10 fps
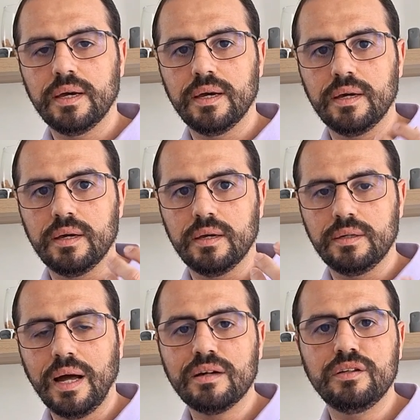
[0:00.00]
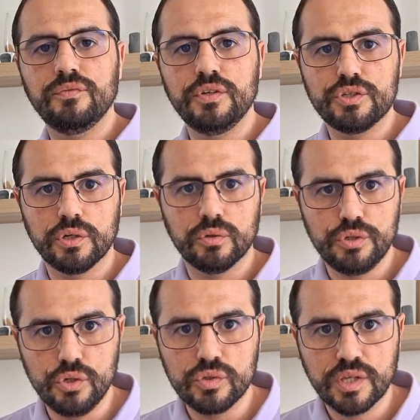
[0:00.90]
an artificial
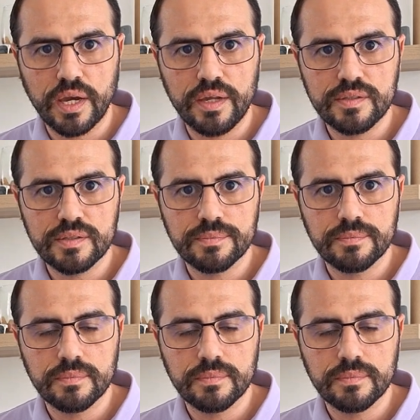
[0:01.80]
use case